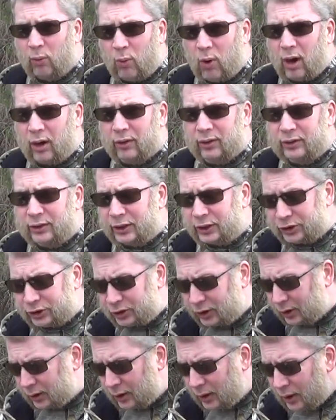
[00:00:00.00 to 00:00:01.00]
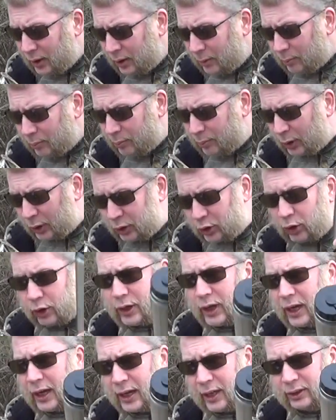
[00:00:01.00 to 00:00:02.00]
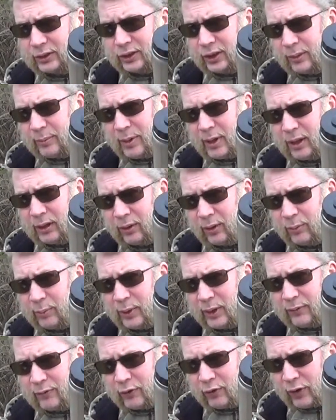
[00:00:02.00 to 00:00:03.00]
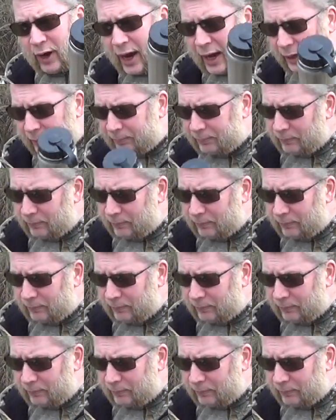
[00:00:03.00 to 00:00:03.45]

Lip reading: water in this, sure, but cooking it, it's going to be a little bit of a drag.